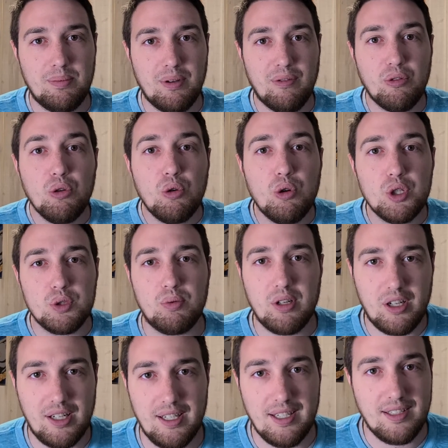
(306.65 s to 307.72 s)
of course we're
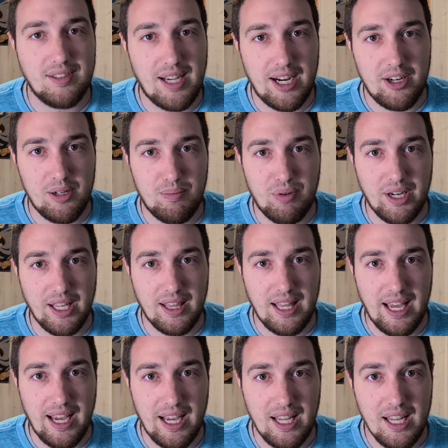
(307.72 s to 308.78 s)
going to desire to break
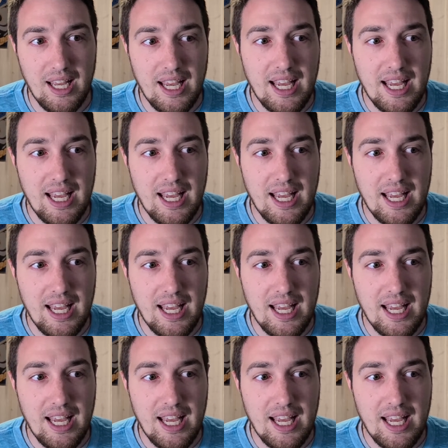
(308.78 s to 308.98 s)
that.